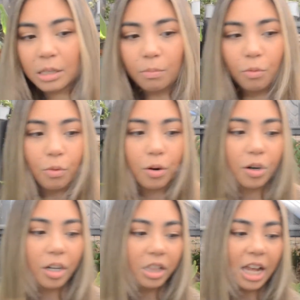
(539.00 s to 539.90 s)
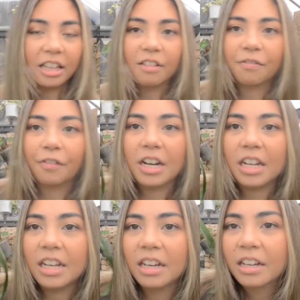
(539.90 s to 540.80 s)
more like the
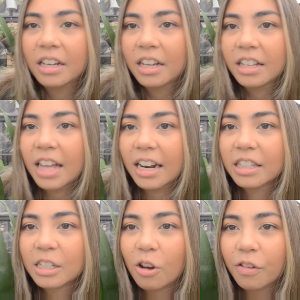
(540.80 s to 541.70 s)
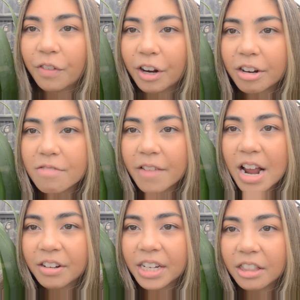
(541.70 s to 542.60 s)
Freddy, that it's not very round at